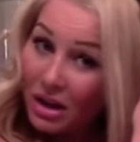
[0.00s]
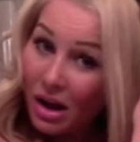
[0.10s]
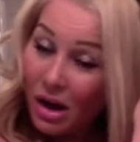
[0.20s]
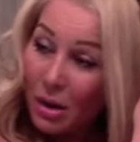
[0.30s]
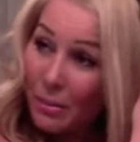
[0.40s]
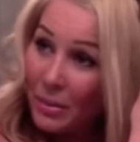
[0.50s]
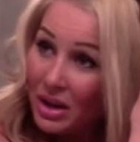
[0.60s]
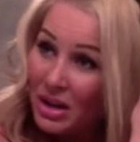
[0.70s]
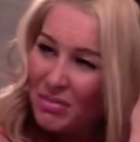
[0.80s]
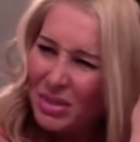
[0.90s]

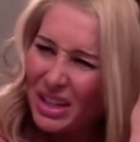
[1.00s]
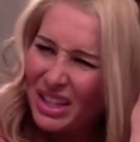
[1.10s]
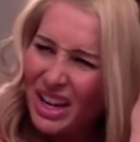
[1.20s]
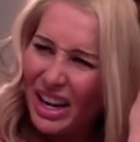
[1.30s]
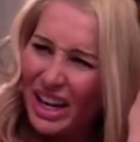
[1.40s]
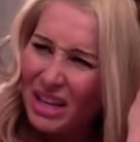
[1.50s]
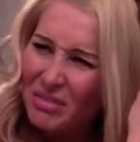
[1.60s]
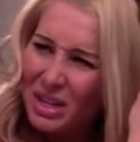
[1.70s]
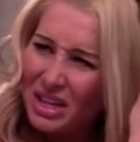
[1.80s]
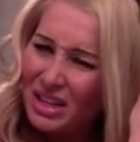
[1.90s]
But yeah, it can
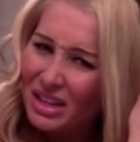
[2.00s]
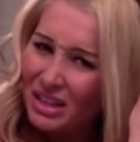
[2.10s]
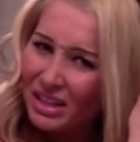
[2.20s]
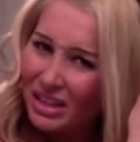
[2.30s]
be